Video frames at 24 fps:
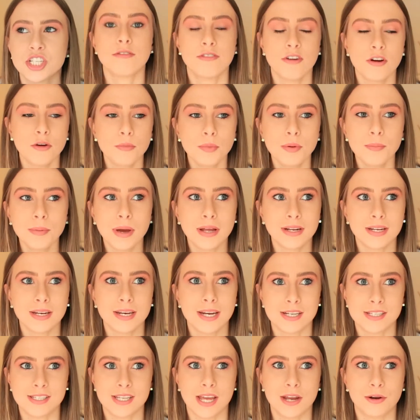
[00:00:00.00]
They phoned me back the
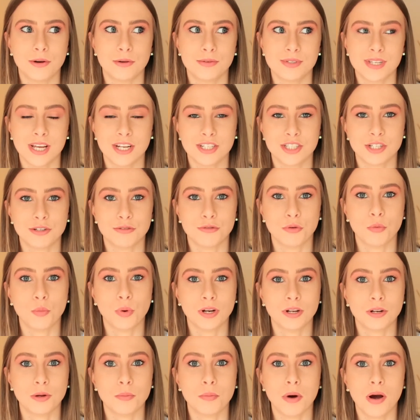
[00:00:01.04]
next day, and it was actually from one
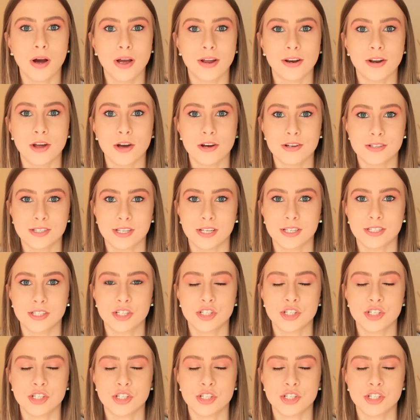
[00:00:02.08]
of the Maya nurses.